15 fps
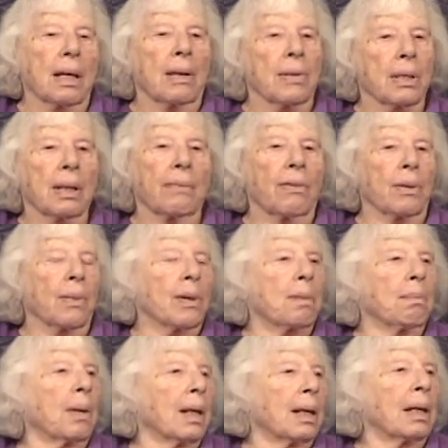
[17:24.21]
I was living
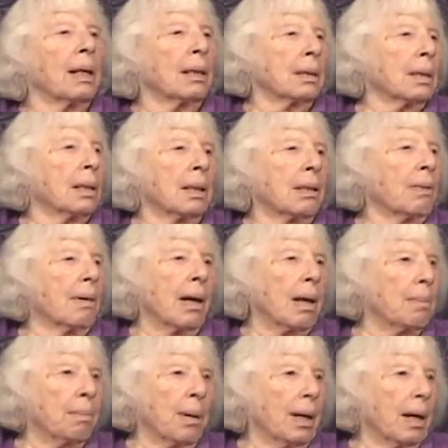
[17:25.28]
with my elderly
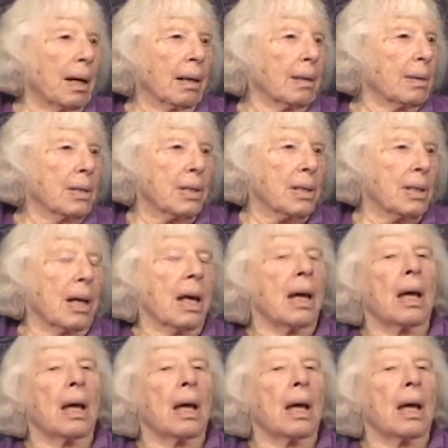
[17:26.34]
grandparents